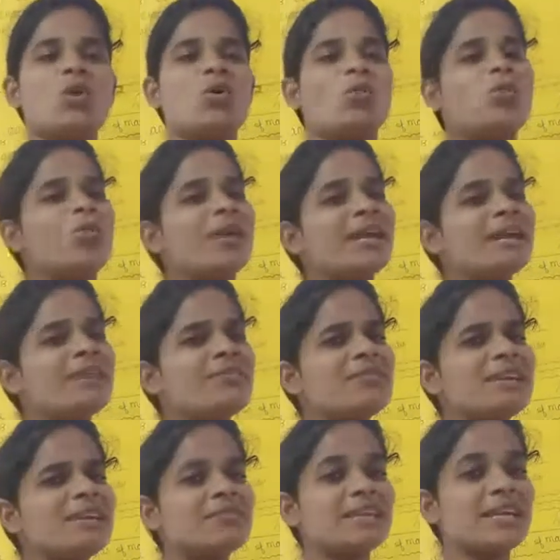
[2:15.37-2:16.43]
Why
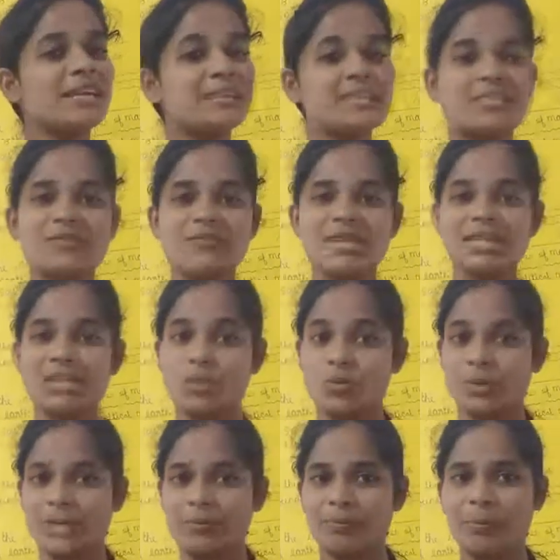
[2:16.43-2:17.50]
we say it is very unique